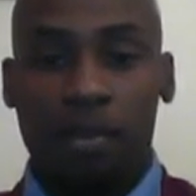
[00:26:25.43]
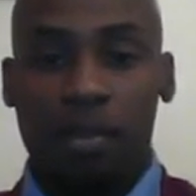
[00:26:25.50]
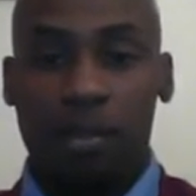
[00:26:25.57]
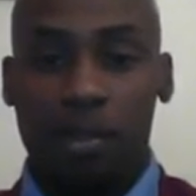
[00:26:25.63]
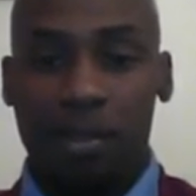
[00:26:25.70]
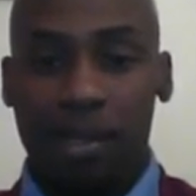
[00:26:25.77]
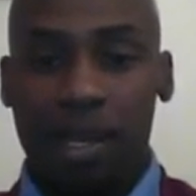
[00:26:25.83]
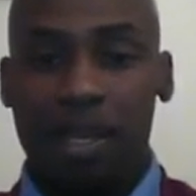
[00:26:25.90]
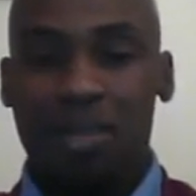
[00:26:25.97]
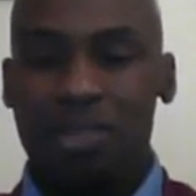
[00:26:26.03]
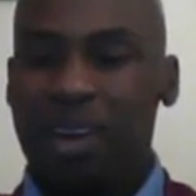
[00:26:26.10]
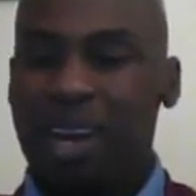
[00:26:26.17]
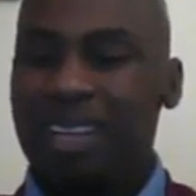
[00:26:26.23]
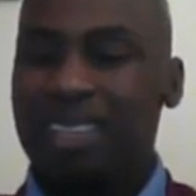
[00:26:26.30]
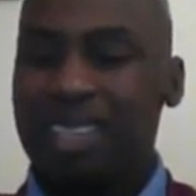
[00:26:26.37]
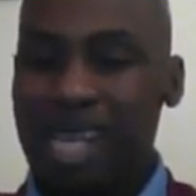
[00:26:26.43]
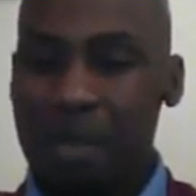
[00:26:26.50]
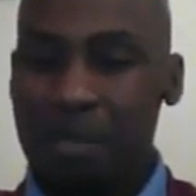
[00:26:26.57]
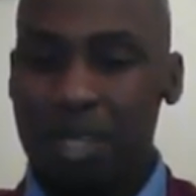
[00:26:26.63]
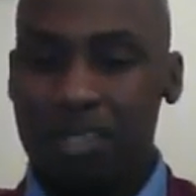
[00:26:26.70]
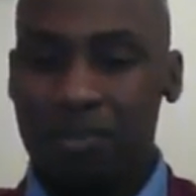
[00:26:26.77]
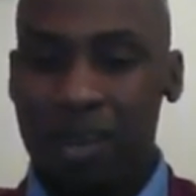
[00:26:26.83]
to either try to
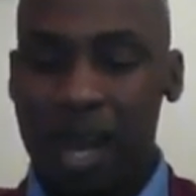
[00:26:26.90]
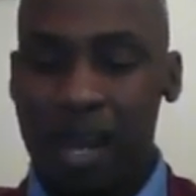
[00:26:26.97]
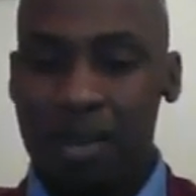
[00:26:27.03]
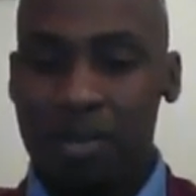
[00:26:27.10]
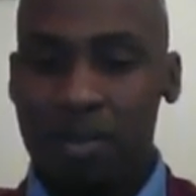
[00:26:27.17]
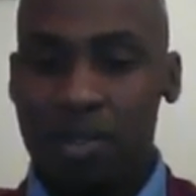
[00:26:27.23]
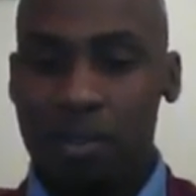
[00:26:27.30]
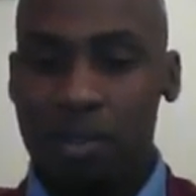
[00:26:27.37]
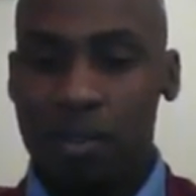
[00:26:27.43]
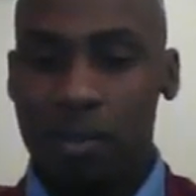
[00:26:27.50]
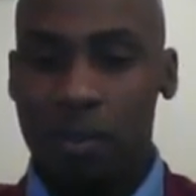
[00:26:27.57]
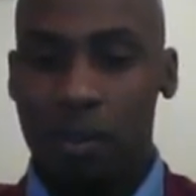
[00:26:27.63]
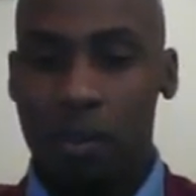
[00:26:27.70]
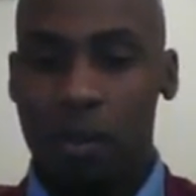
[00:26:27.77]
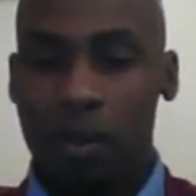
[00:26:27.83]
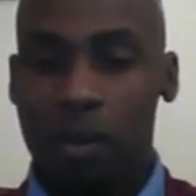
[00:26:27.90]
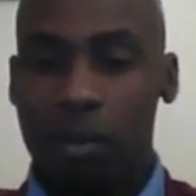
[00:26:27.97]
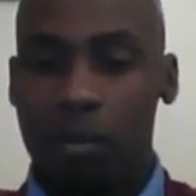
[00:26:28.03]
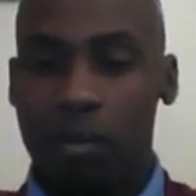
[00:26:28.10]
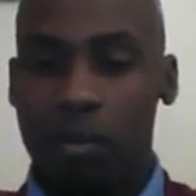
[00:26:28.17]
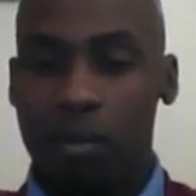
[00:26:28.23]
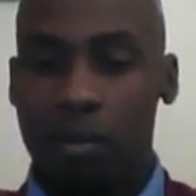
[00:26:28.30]
damage files
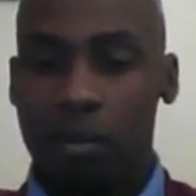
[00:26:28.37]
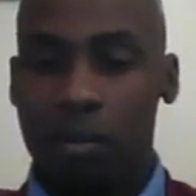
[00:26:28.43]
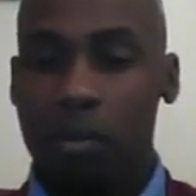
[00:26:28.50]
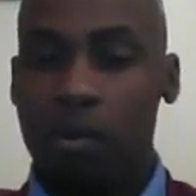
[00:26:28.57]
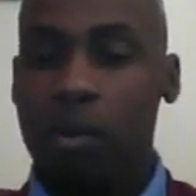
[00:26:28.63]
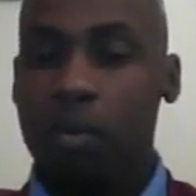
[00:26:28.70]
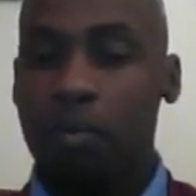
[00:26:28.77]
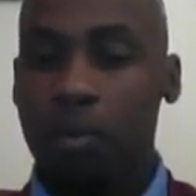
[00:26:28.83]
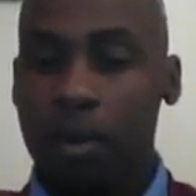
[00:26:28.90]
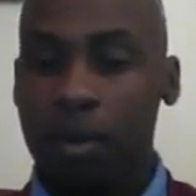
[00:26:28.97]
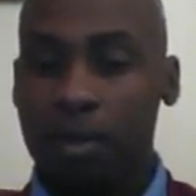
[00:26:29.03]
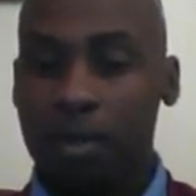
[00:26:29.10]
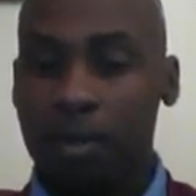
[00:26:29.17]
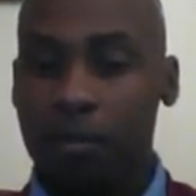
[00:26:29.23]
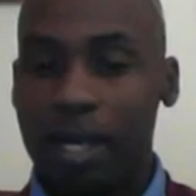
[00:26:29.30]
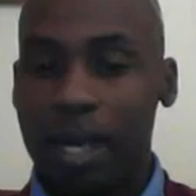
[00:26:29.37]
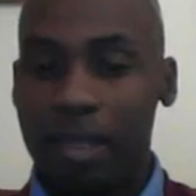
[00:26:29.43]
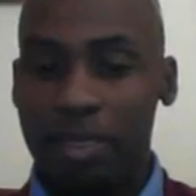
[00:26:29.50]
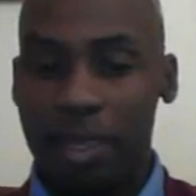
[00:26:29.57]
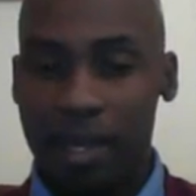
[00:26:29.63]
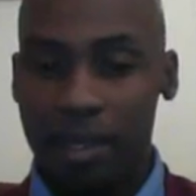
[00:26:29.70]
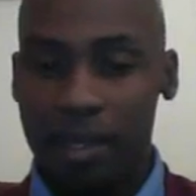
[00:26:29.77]
or, more importantly, what I
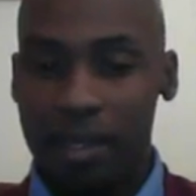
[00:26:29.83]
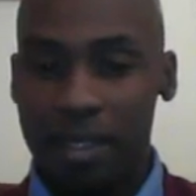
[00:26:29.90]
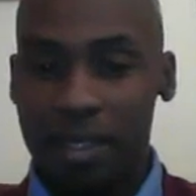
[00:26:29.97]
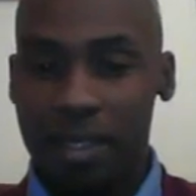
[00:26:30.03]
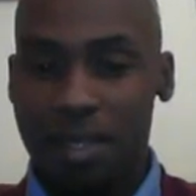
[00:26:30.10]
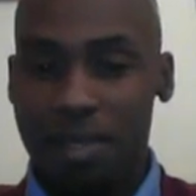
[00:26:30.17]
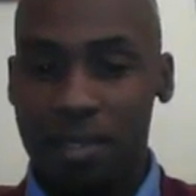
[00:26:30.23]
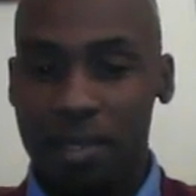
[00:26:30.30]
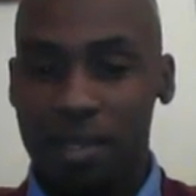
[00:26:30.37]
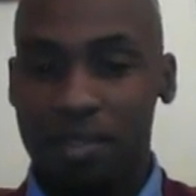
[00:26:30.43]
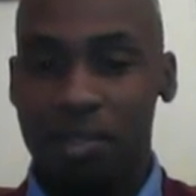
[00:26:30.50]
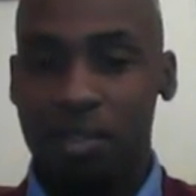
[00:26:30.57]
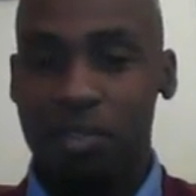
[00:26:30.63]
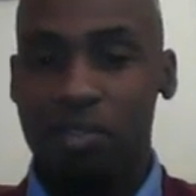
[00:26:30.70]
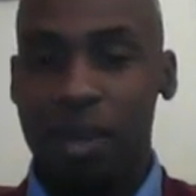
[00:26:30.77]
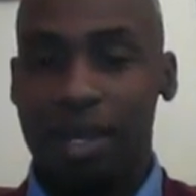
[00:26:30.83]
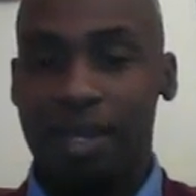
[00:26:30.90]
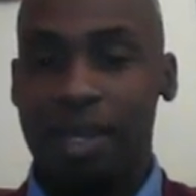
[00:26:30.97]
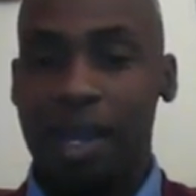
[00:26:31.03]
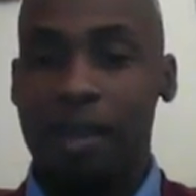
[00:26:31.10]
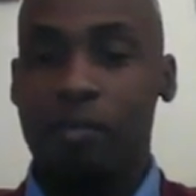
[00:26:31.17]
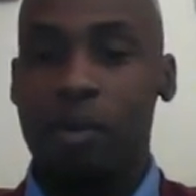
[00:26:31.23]
think it is to try to
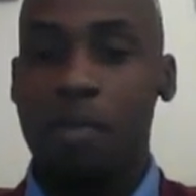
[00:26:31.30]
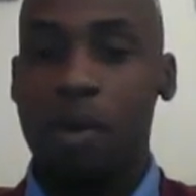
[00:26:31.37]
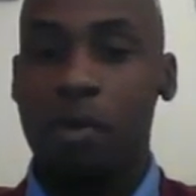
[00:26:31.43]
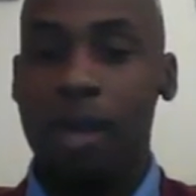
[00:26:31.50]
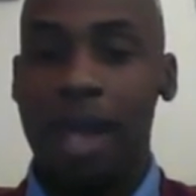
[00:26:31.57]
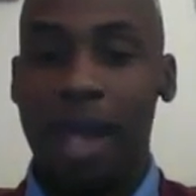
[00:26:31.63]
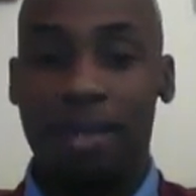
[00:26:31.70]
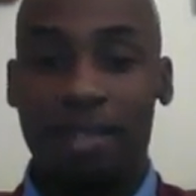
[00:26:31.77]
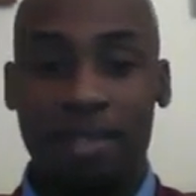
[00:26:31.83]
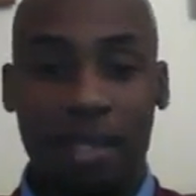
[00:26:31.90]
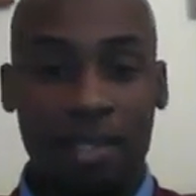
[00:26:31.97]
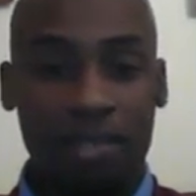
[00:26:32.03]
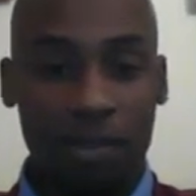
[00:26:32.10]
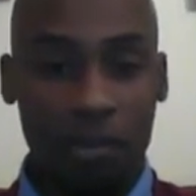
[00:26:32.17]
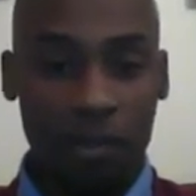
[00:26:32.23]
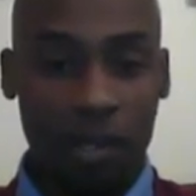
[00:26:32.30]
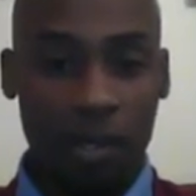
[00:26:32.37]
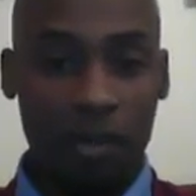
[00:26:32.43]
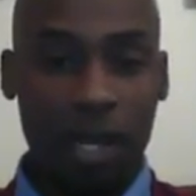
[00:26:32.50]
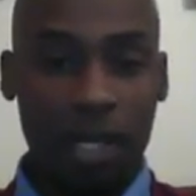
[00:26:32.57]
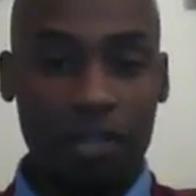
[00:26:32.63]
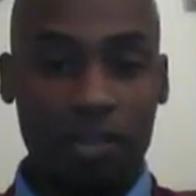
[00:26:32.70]
gain remote access to
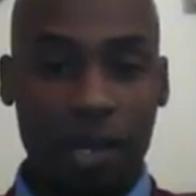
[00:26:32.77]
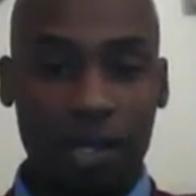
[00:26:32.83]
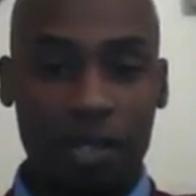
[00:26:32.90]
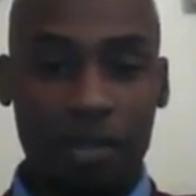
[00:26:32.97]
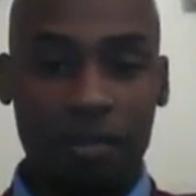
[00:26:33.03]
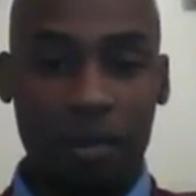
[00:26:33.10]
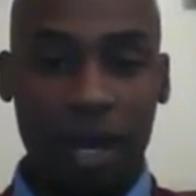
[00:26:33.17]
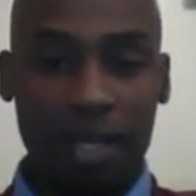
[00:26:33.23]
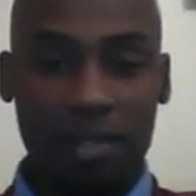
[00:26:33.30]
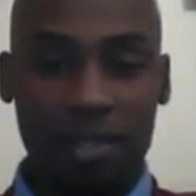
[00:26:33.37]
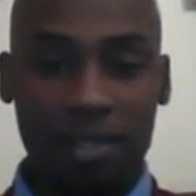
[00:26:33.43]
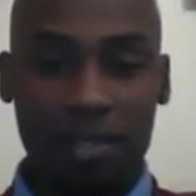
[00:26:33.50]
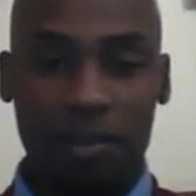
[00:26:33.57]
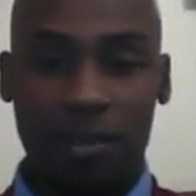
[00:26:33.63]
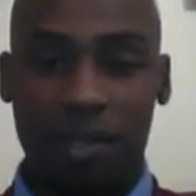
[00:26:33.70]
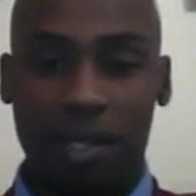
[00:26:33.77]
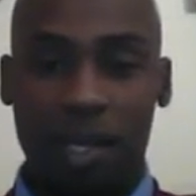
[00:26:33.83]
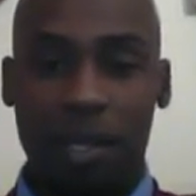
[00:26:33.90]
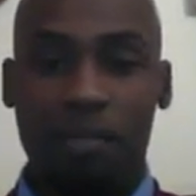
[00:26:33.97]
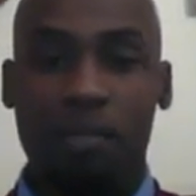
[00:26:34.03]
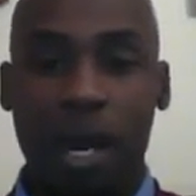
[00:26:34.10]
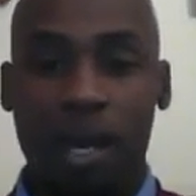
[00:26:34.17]
their electronic devices so that they
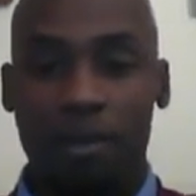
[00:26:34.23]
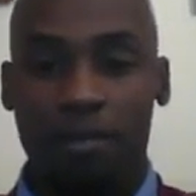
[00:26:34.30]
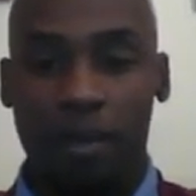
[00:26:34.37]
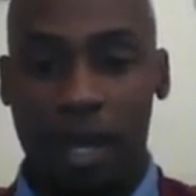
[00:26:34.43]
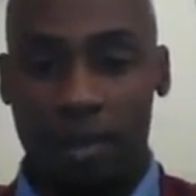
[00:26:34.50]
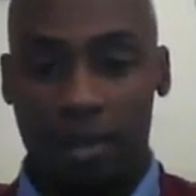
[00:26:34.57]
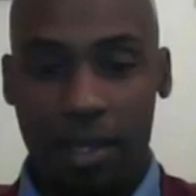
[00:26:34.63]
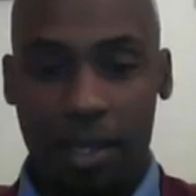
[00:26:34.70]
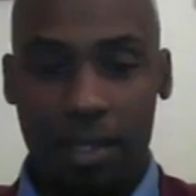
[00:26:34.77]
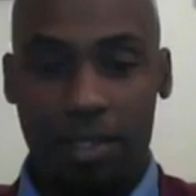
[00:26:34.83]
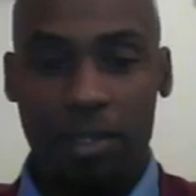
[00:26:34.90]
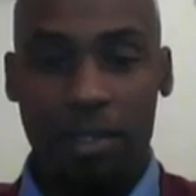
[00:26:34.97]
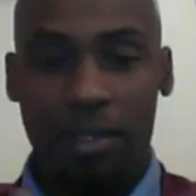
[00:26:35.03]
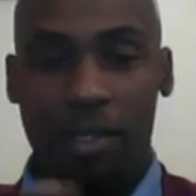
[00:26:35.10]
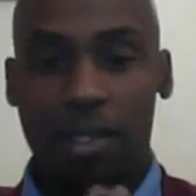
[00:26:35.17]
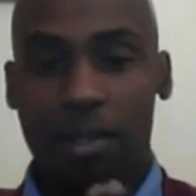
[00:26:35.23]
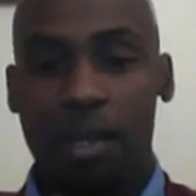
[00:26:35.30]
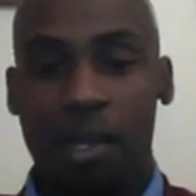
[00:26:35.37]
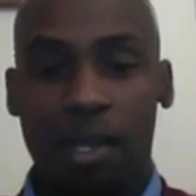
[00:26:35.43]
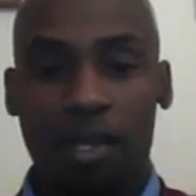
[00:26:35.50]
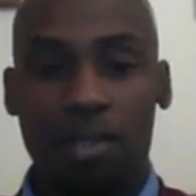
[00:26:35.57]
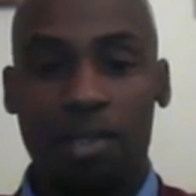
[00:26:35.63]
can modify things, delete
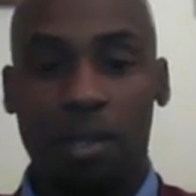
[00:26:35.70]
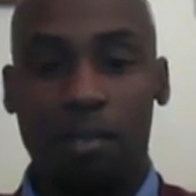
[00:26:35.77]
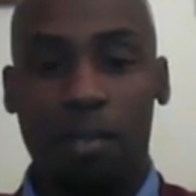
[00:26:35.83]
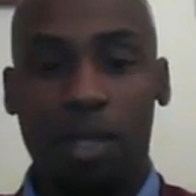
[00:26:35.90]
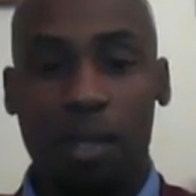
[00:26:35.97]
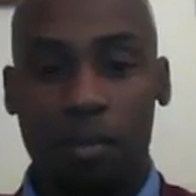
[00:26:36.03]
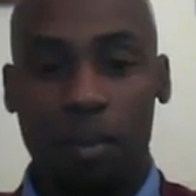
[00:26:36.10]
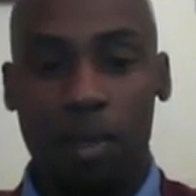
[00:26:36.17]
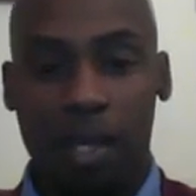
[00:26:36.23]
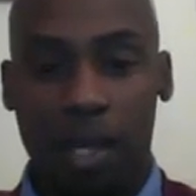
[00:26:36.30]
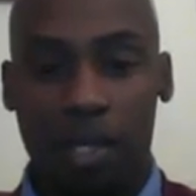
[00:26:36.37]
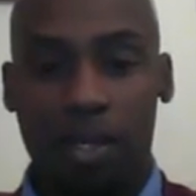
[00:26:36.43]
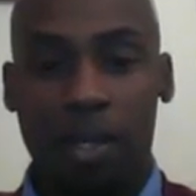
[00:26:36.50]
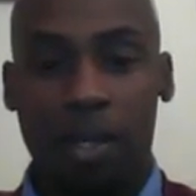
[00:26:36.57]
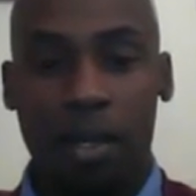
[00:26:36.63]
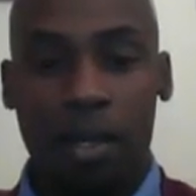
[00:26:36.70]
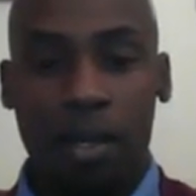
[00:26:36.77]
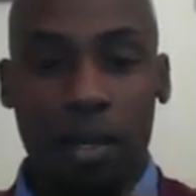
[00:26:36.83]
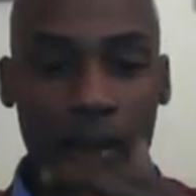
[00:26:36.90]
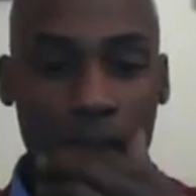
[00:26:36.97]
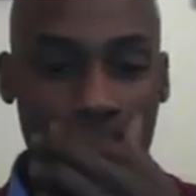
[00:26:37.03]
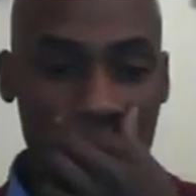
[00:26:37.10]
things, and manipulate
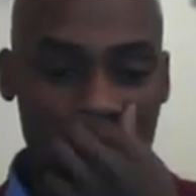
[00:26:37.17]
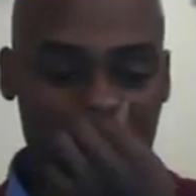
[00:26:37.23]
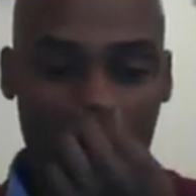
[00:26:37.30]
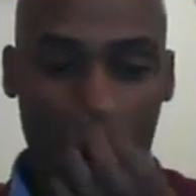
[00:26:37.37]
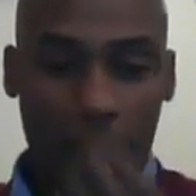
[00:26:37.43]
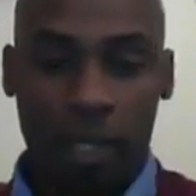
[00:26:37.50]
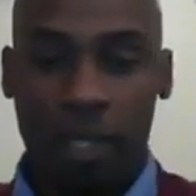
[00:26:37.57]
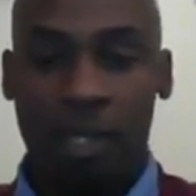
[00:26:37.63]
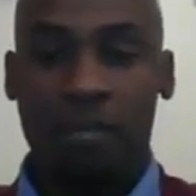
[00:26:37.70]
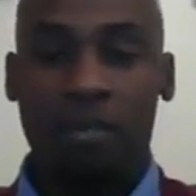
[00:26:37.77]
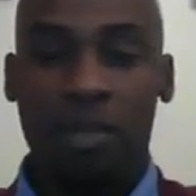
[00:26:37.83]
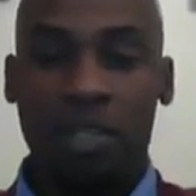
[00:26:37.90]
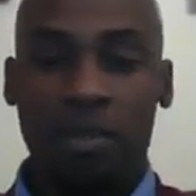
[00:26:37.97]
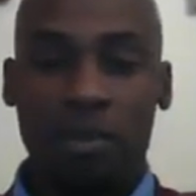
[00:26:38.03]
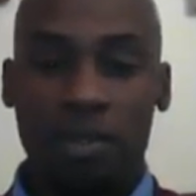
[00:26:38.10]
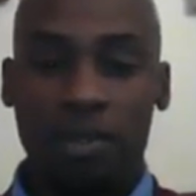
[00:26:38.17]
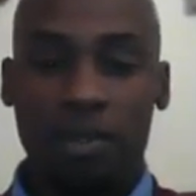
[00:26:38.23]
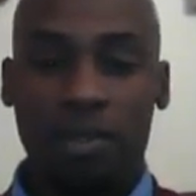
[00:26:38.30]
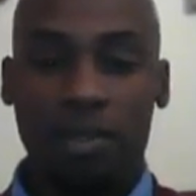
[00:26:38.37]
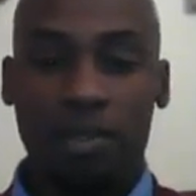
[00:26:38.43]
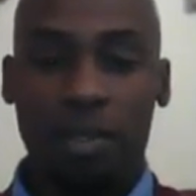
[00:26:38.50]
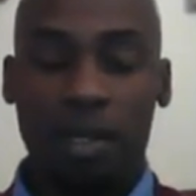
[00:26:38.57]
the targeted
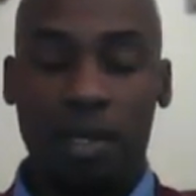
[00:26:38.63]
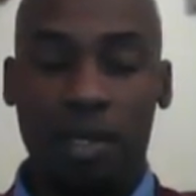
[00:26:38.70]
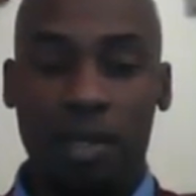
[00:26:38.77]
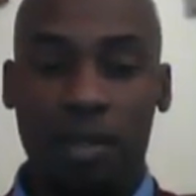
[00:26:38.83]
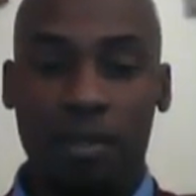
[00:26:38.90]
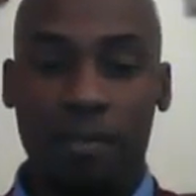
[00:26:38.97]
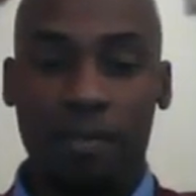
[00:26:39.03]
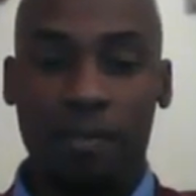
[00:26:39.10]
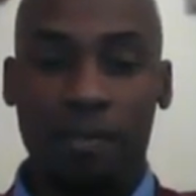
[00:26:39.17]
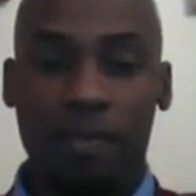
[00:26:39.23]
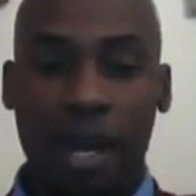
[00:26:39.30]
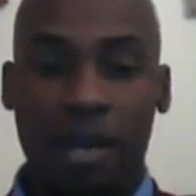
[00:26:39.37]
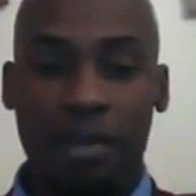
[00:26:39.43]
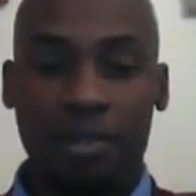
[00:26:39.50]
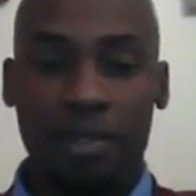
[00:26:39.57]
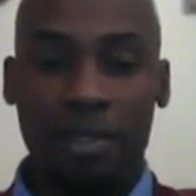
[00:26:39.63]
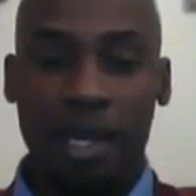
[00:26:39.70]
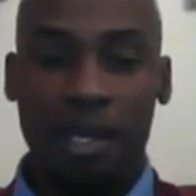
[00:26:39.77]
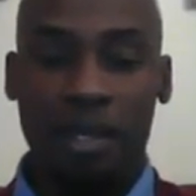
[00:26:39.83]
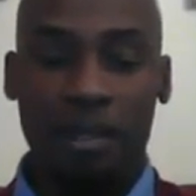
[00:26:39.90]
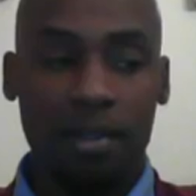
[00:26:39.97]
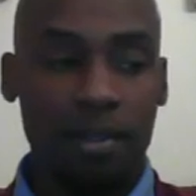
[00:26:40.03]
individual's files and
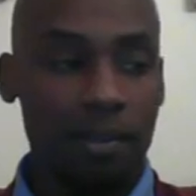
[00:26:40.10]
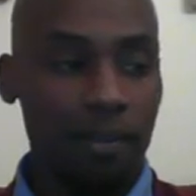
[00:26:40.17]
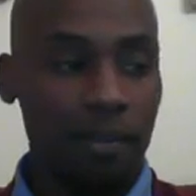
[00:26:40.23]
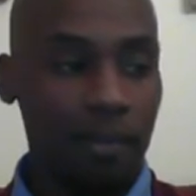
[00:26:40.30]
data.